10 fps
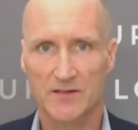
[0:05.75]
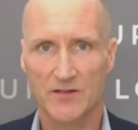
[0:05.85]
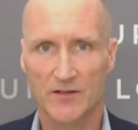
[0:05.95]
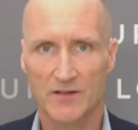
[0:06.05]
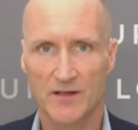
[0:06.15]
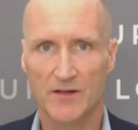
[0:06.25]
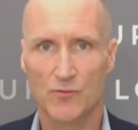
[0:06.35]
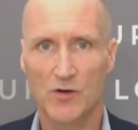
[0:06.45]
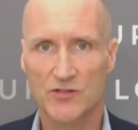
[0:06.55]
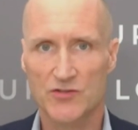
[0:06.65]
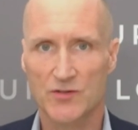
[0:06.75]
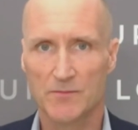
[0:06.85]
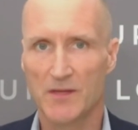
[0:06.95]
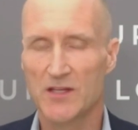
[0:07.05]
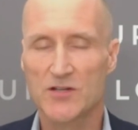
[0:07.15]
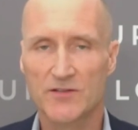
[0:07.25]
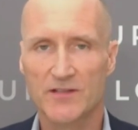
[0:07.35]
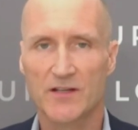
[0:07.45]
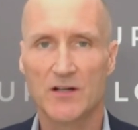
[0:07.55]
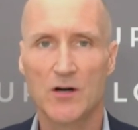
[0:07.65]
started on Wall Street many years
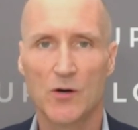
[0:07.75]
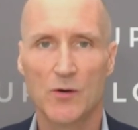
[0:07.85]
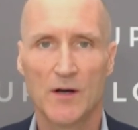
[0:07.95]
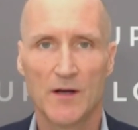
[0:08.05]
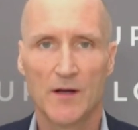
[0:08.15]
ago,